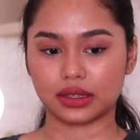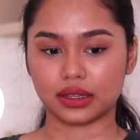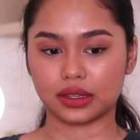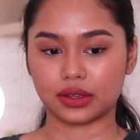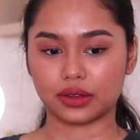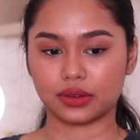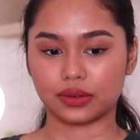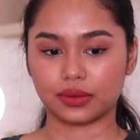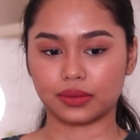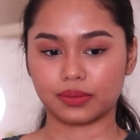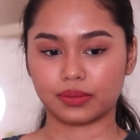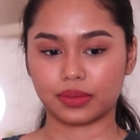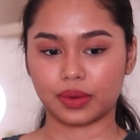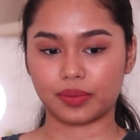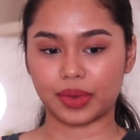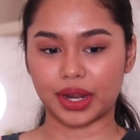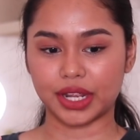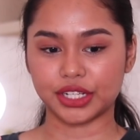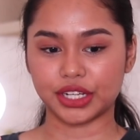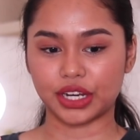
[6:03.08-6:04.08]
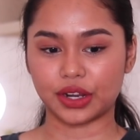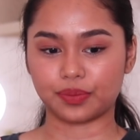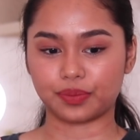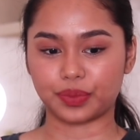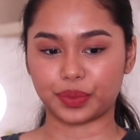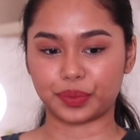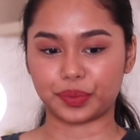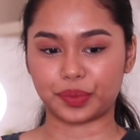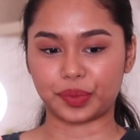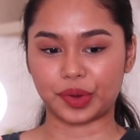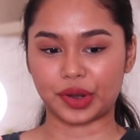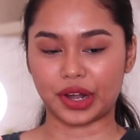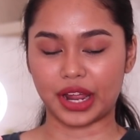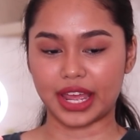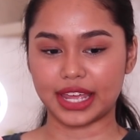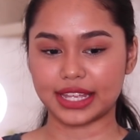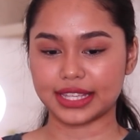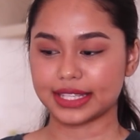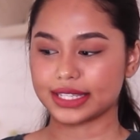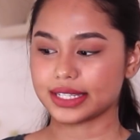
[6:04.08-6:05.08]
Yan o. Pa-bright siya ng
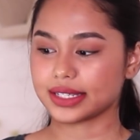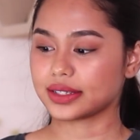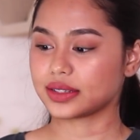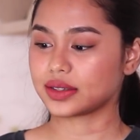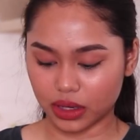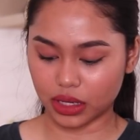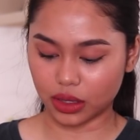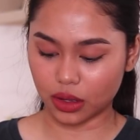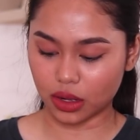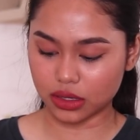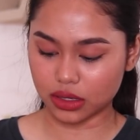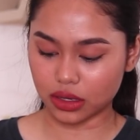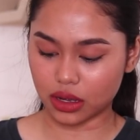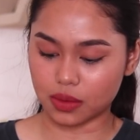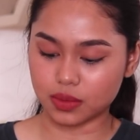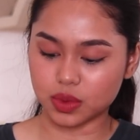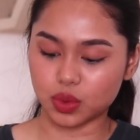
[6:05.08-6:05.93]
bright. But it also